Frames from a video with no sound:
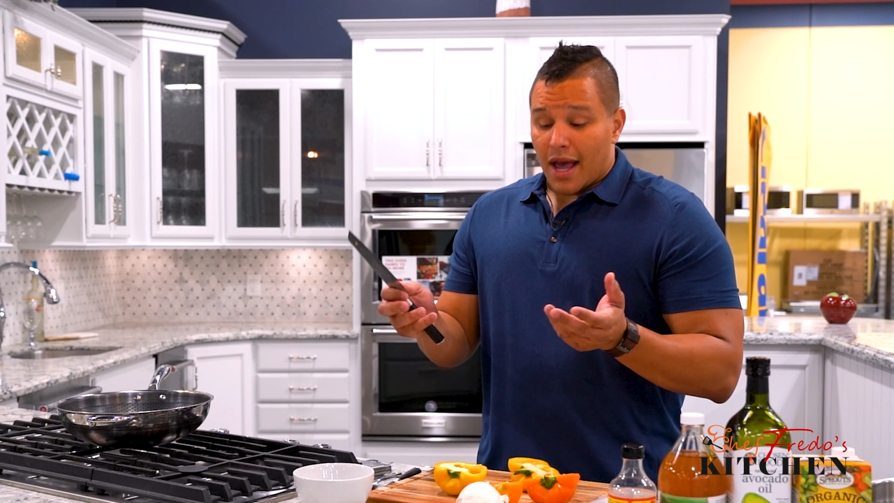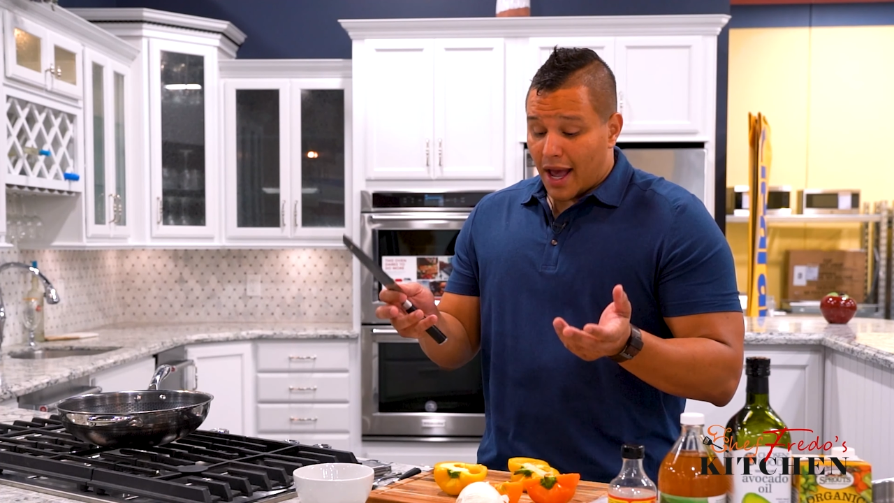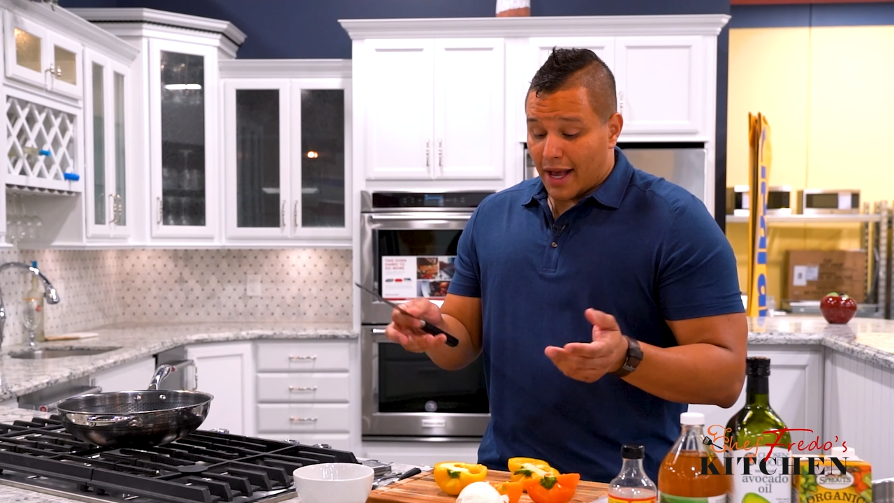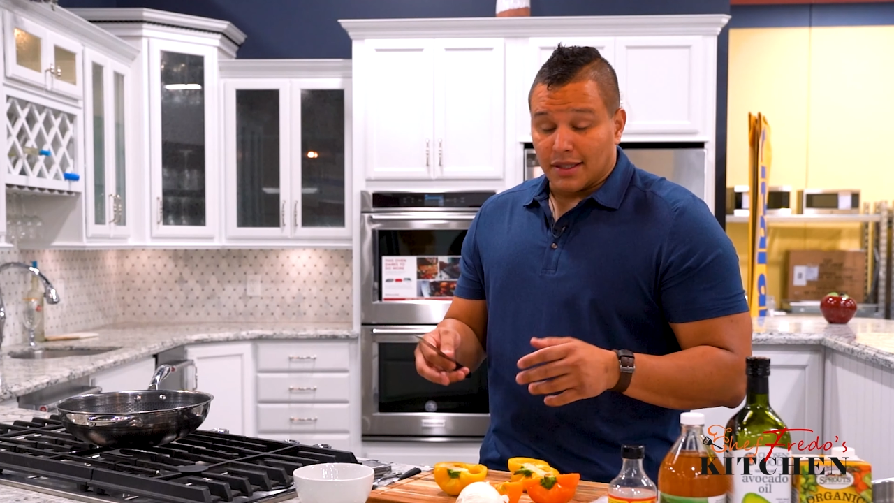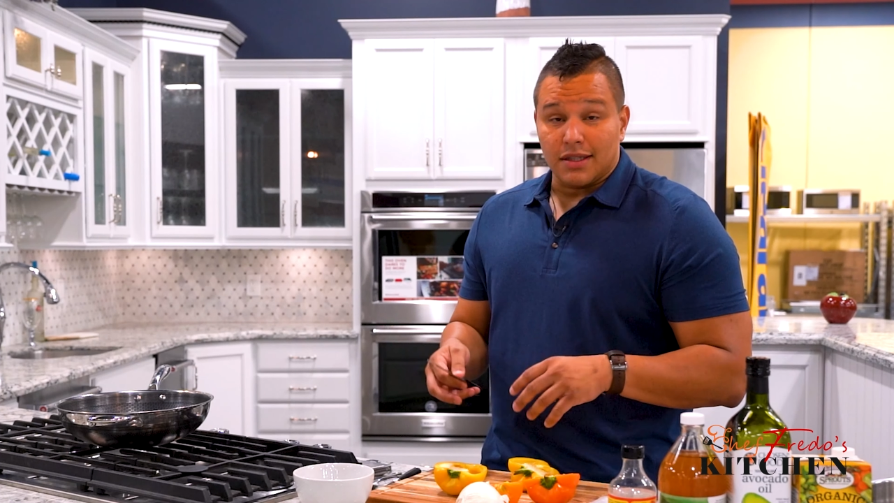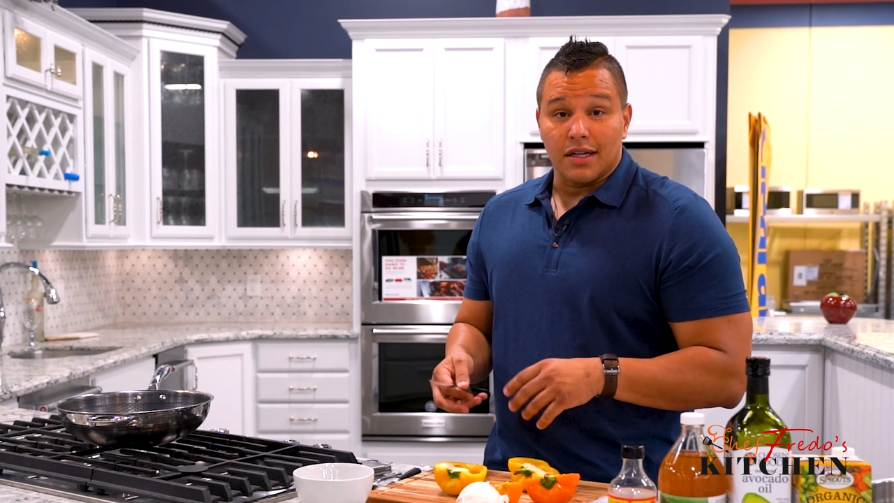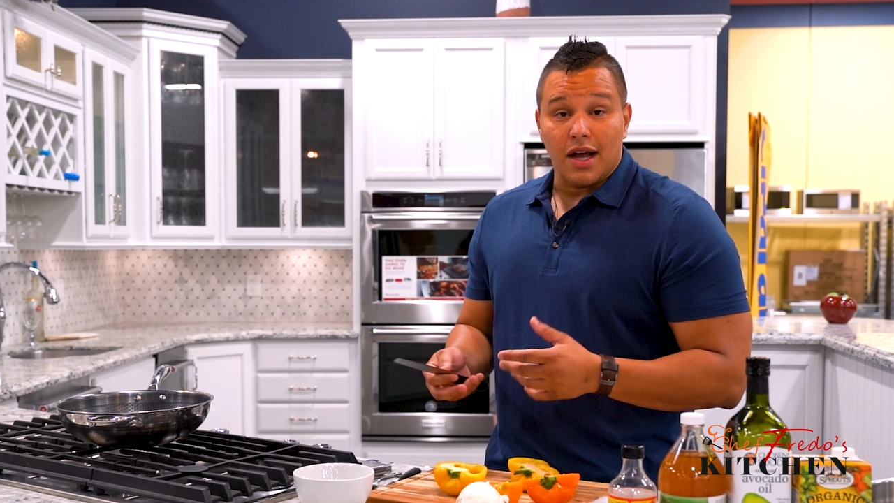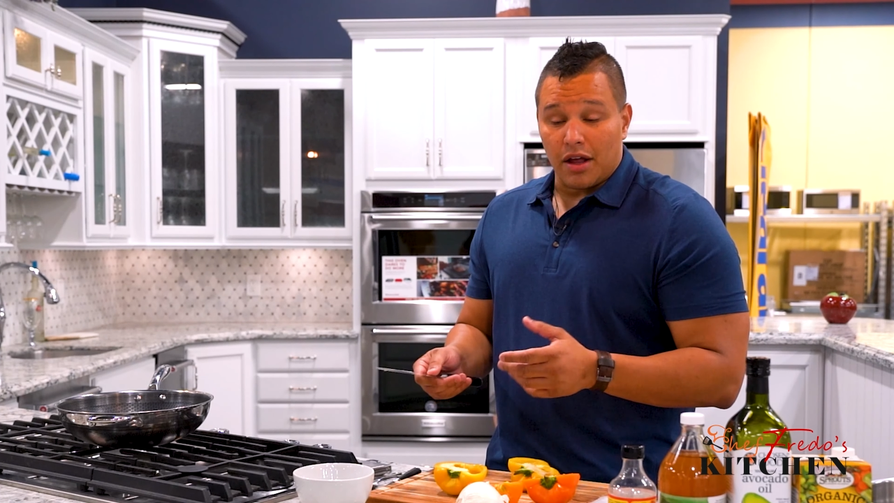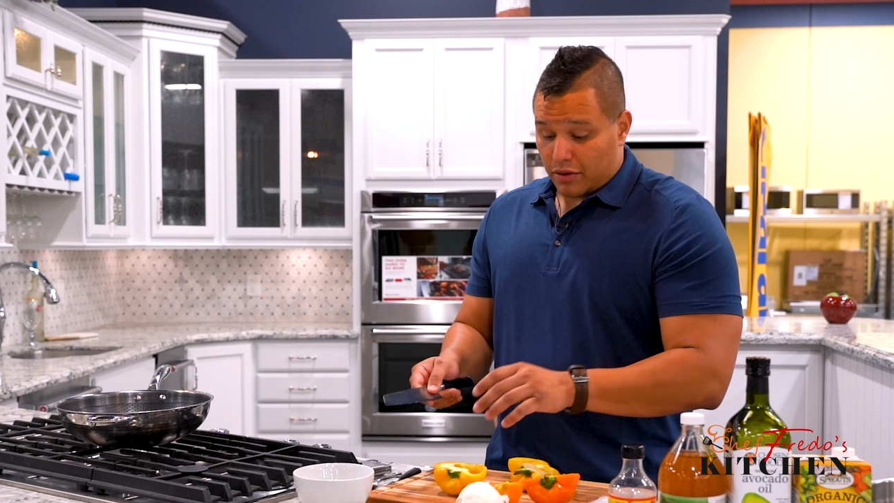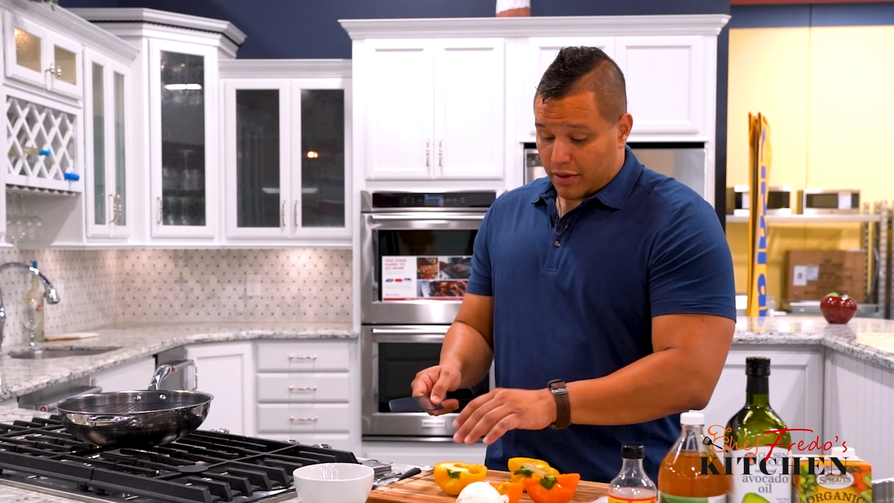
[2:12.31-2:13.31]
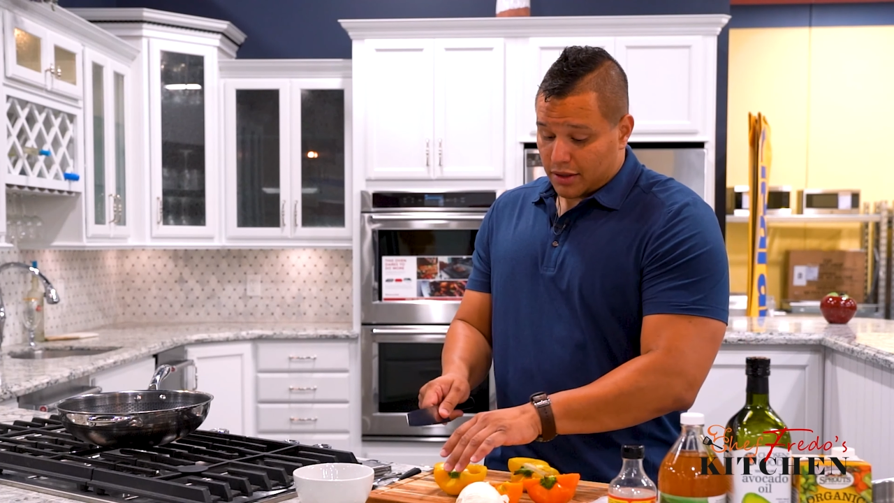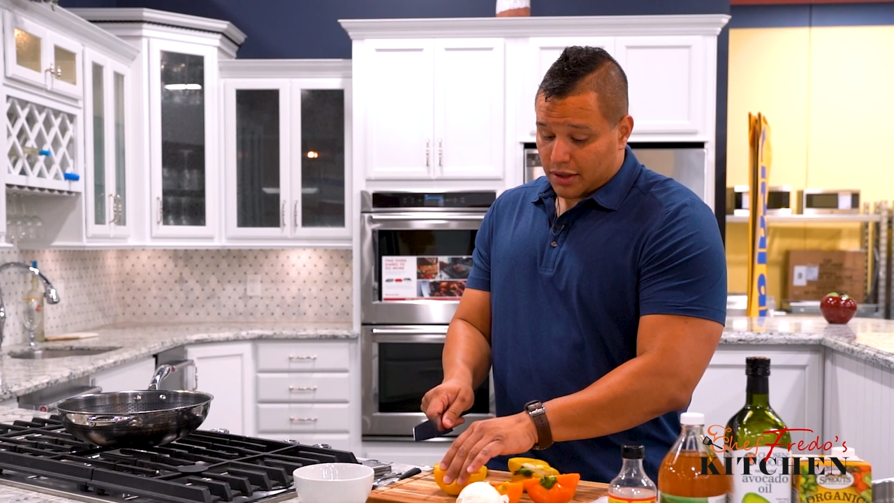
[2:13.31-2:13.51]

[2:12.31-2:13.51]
as the colored ones.